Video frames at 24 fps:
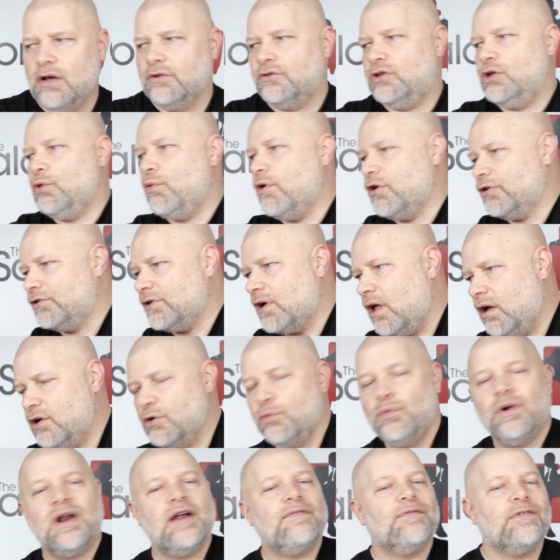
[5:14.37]
$200,
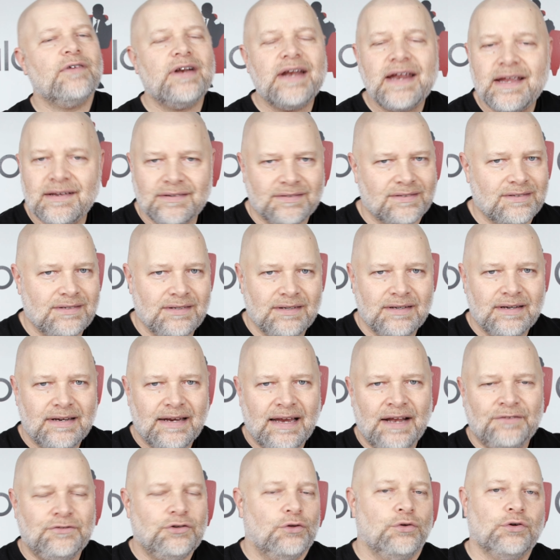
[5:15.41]
whatever it is
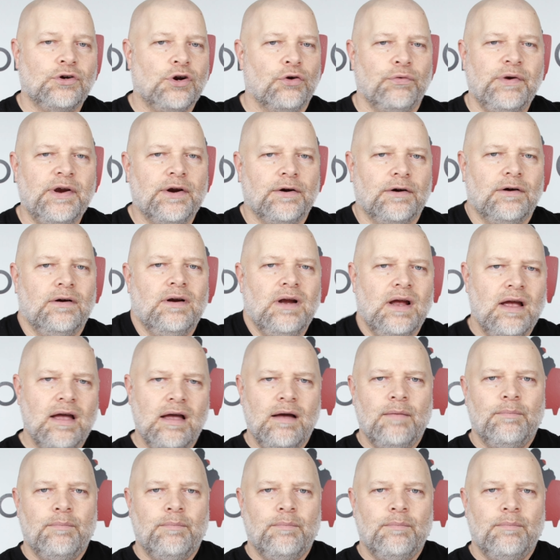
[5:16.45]
into their career,